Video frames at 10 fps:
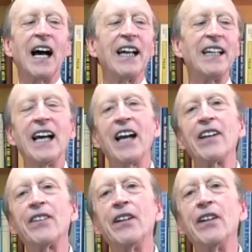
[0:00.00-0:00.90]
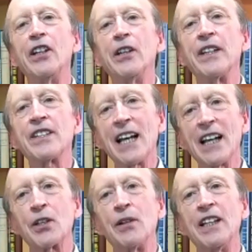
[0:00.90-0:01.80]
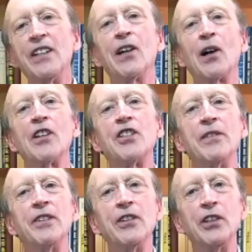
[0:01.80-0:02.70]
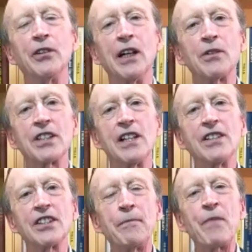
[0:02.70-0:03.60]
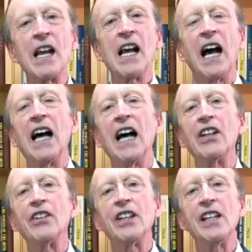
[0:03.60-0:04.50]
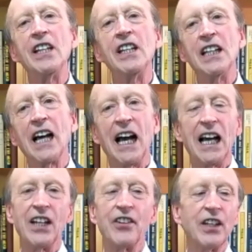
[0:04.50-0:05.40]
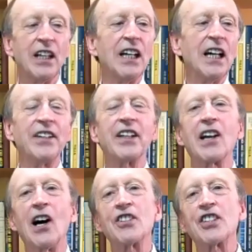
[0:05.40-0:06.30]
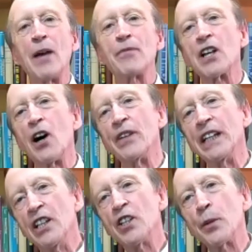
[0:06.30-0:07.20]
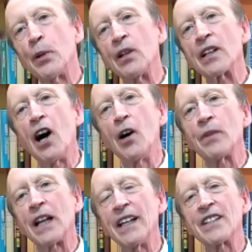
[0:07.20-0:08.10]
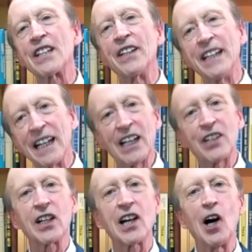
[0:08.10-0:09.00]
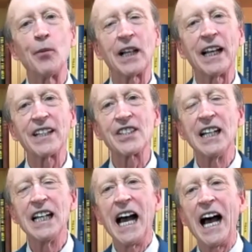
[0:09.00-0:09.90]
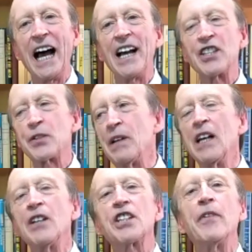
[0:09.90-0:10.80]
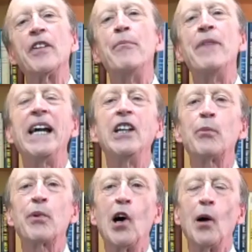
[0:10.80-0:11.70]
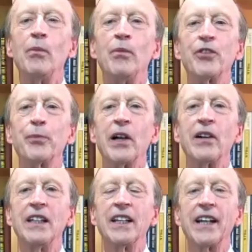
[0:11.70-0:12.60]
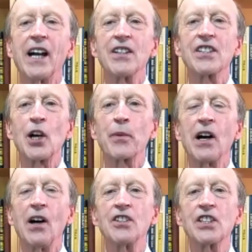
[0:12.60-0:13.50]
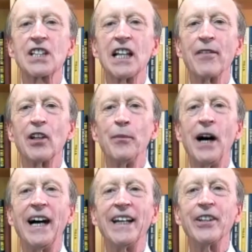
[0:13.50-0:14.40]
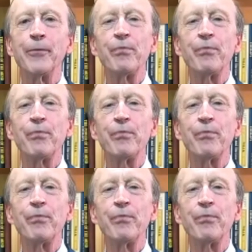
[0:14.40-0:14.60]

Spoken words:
He had a theory of the sexual etiology of the neuroses, and he had the concepts of the Oedipal complex and the Electra complex as some of the main problems buried in our subconscious level of mind.